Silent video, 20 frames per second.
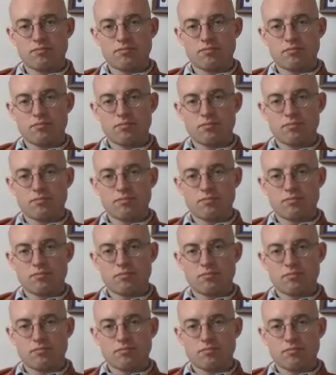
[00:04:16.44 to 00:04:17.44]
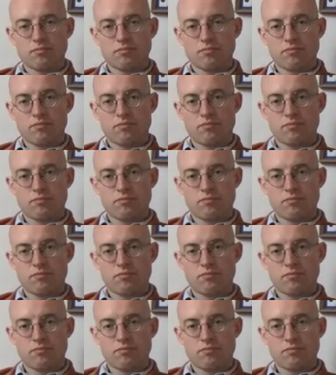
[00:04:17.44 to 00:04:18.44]

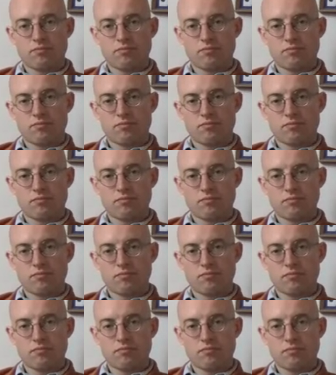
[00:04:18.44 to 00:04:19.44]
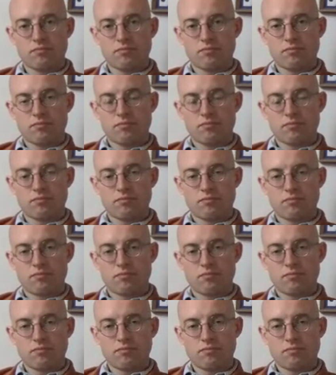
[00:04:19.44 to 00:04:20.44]

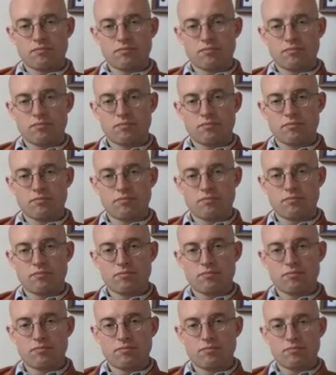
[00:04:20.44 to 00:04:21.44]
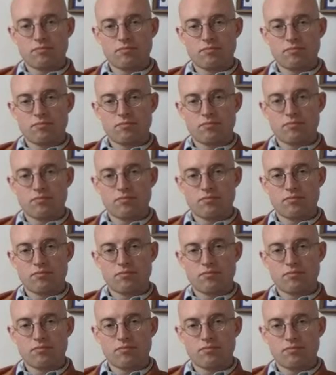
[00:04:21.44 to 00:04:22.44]

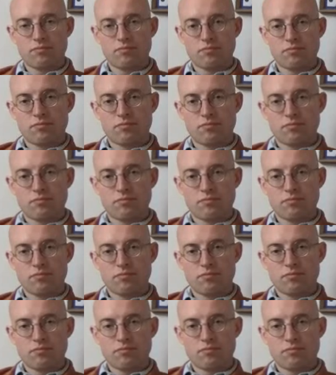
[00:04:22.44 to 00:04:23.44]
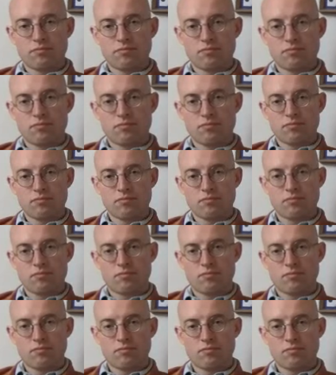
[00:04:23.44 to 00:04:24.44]
(not speaking)